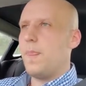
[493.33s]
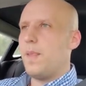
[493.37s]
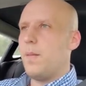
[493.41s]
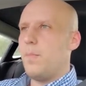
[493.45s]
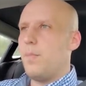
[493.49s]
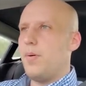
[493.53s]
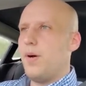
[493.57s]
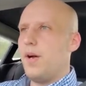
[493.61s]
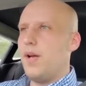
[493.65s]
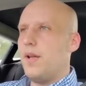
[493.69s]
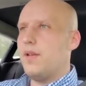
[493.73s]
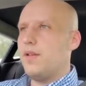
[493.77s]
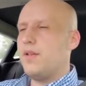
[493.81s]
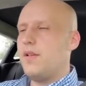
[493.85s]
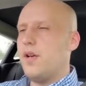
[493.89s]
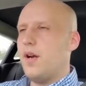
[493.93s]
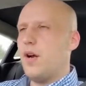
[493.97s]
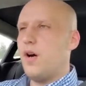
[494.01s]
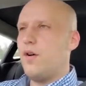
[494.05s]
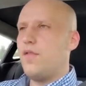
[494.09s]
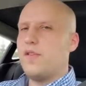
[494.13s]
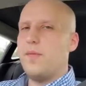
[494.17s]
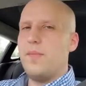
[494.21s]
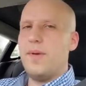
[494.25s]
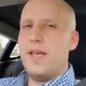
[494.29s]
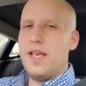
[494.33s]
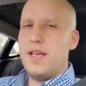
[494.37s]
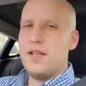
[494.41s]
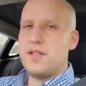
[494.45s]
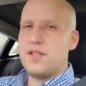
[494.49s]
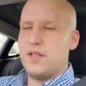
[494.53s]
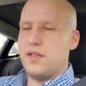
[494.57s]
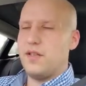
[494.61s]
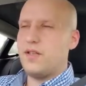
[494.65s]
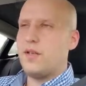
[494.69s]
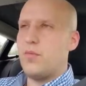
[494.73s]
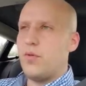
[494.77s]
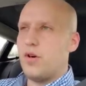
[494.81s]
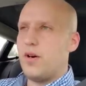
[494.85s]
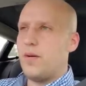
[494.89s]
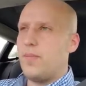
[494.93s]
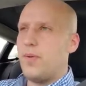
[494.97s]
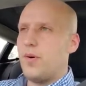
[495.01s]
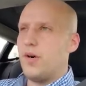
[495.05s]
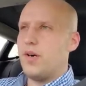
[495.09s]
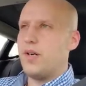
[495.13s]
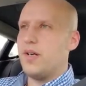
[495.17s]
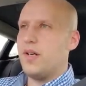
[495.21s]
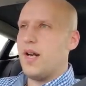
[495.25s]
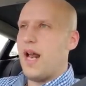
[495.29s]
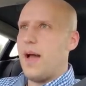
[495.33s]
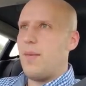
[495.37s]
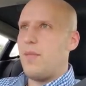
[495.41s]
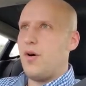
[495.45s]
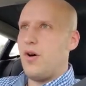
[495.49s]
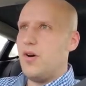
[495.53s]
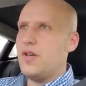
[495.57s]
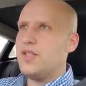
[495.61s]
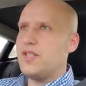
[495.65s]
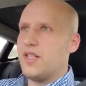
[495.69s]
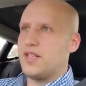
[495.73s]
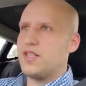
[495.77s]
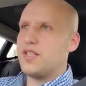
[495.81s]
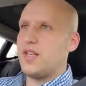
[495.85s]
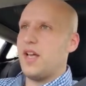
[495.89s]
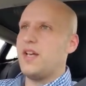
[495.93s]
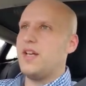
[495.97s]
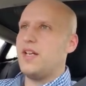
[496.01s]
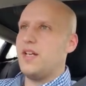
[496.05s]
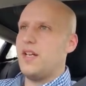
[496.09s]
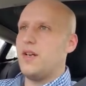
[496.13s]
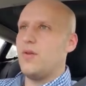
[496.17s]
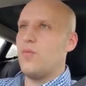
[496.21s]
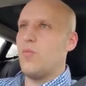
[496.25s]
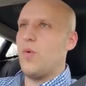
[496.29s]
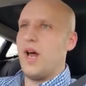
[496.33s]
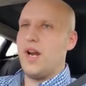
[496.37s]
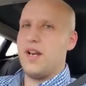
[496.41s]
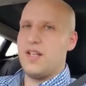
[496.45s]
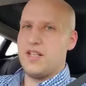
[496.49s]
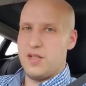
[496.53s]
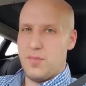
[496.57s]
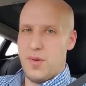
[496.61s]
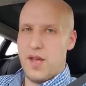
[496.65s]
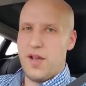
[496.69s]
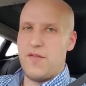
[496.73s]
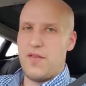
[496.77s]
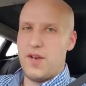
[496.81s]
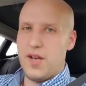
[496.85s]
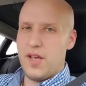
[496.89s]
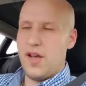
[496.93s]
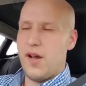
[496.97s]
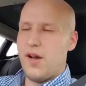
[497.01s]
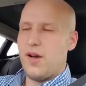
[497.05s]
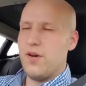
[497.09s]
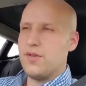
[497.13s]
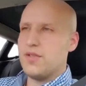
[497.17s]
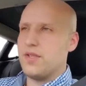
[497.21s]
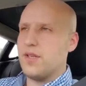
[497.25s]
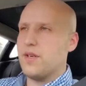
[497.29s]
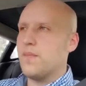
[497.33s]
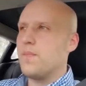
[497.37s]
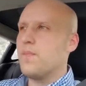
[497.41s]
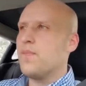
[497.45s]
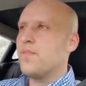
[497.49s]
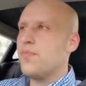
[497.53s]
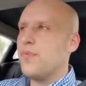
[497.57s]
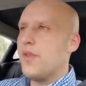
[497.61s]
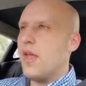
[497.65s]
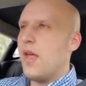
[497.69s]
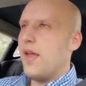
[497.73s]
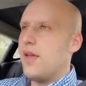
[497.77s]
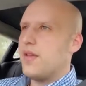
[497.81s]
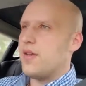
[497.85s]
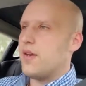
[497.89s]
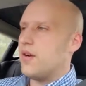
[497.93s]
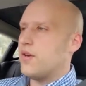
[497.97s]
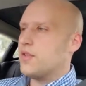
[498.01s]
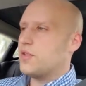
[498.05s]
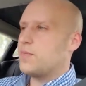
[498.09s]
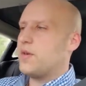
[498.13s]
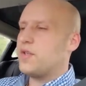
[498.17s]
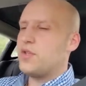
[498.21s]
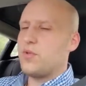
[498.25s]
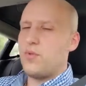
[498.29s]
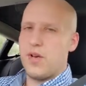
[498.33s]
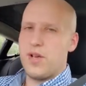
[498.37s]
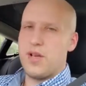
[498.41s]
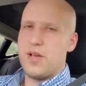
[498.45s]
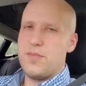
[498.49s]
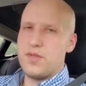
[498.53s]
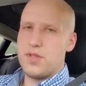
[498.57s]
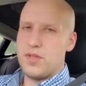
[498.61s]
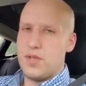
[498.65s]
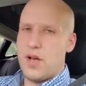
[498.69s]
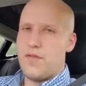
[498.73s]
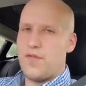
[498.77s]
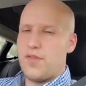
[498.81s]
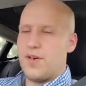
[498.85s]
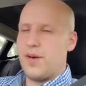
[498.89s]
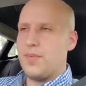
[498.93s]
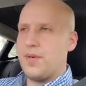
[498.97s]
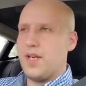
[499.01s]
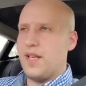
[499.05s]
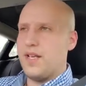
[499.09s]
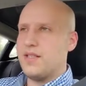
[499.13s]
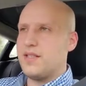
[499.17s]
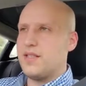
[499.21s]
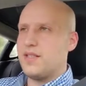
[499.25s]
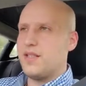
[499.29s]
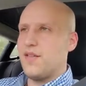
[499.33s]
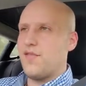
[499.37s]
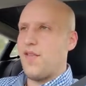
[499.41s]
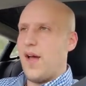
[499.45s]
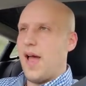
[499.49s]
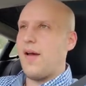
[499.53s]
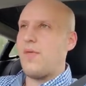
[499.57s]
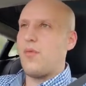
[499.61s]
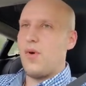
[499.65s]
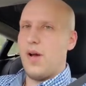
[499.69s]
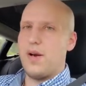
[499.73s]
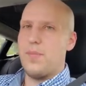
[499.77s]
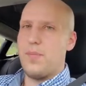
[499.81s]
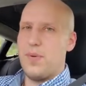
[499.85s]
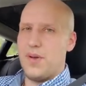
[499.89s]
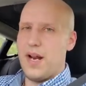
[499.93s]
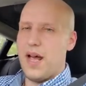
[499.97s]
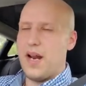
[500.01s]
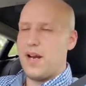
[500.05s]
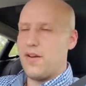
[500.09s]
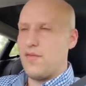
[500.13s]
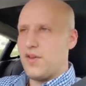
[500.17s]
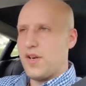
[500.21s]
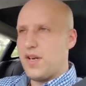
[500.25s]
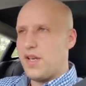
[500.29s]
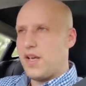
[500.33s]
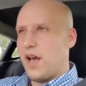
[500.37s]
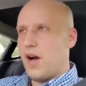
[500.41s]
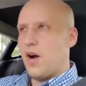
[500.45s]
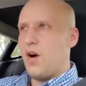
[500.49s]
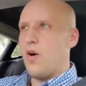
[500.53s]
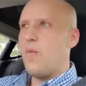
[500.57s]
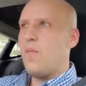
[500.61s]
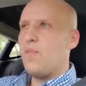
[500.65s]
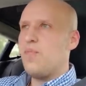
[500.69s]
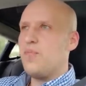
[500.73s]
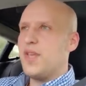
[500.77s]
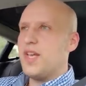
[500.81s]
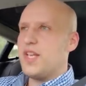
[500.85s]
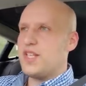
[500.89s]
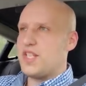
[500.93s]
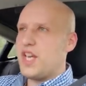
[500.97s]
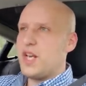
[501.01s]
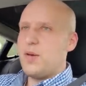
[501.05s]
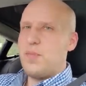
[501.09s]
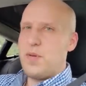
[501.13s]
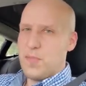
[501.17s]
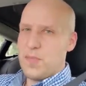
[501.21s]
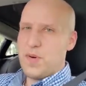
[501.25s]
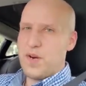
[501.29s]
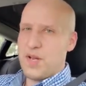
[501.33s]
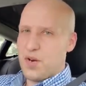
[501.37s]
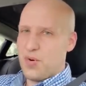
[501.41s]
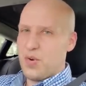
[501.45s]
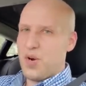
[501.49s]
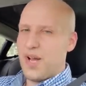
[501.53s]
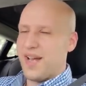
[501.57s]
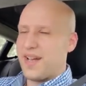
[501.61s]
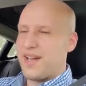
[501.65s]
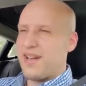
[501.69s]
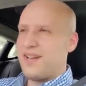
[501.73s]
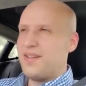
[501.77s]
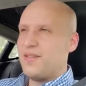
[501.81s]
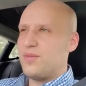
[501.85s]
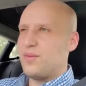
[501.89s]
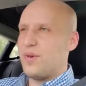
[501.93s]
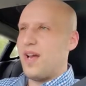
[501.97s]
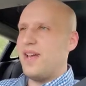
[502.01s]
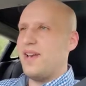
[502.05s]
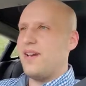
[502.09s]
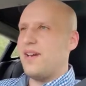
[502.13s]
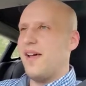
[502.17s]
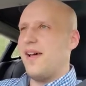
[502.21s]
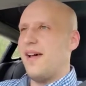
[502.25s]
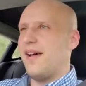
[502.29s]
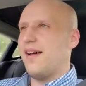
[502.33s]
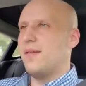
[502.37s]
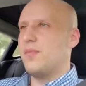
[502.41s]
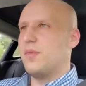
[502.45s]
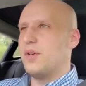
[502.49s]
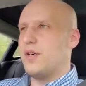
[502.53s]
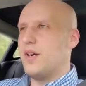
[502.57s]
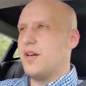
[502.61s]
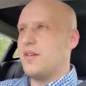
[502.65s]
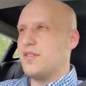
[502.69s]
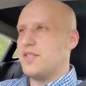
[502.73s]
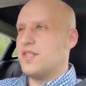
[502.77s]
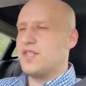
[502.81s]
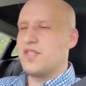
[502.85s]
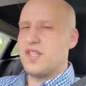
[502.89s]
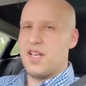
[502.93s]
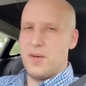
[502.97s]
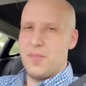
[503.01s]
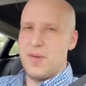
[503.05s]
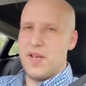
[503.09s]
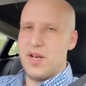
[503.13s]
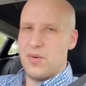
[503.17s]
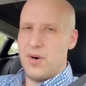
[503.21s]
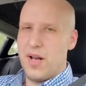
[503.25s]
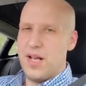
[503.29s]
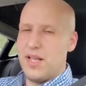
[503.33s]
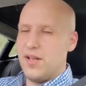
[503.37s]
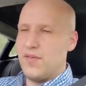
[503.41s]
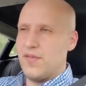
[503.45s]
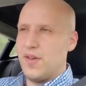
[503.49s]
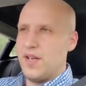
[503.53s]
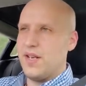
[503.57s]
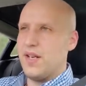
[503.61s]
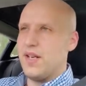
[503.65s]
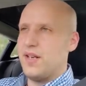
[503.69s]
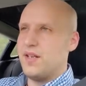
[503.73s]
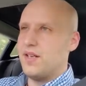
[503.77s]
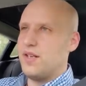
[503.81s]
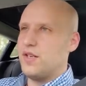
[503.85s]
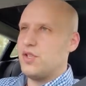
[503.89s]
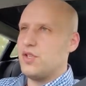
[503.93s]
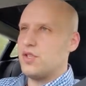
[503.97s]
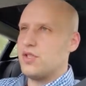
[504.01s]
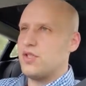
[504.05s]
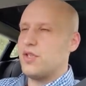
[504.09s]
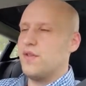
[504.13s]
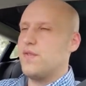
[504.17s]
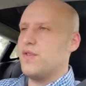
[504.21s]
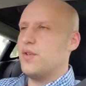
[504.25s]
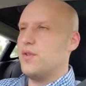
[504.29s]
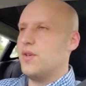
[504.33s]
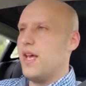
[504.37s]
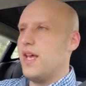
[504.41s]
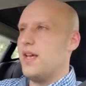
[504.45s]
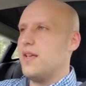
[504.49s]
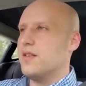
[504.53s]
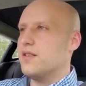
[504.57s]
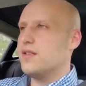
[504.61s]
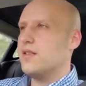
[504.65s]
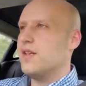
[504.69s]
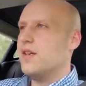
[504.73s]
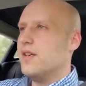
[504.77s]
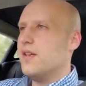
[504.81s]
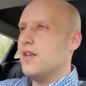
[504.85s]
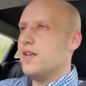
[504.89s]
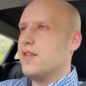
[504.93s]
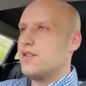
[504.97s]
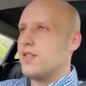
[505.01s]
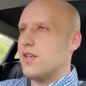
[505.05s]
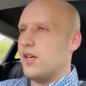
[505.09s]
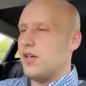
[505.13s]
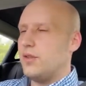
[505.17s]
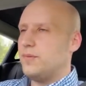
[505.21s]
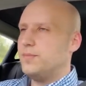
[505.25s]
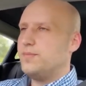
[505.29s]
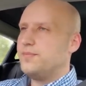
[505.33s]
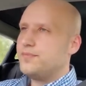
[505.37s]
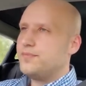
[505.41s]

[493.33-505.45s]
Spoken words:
but for me, it's a little more important. I'm always excited and wanting to make videos, and especially when it comes to software updates, if I want to put out a video, it's got to be pretty quick, right? Or else it's going to be irrelevant in just a few days. So